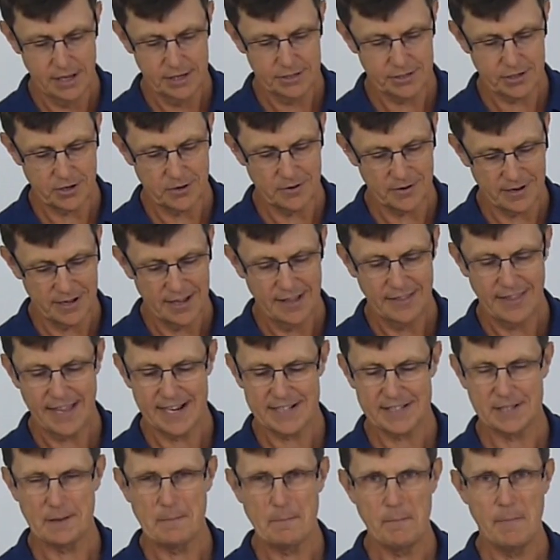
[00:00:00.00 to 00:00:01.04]
so that's
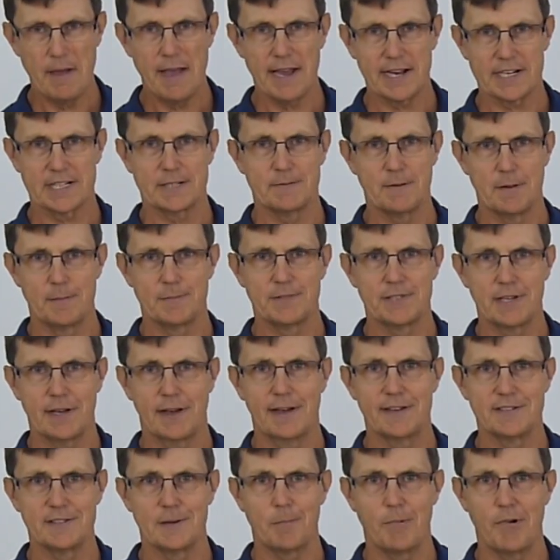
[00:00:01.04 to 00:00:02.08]
the maximum
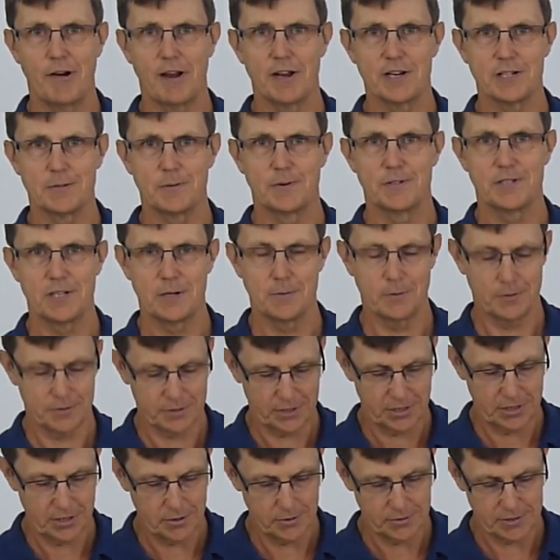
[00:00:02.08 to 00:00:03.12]
size of brush which you want to
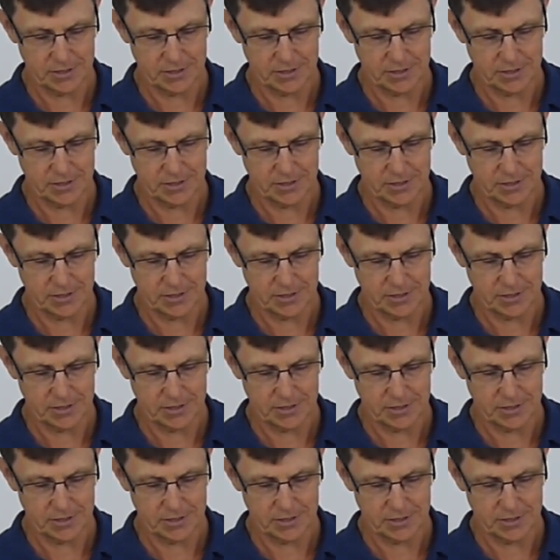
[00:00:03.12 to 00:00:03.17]
use,